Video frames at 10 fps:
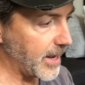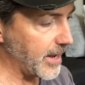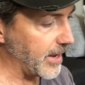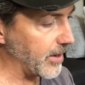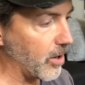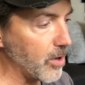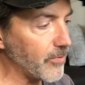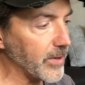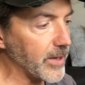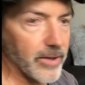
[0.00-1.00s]
and
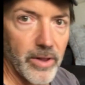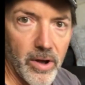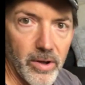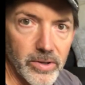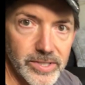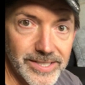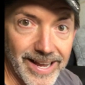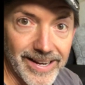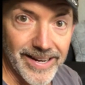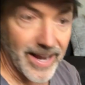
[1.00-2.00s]
hopefully they'll all stay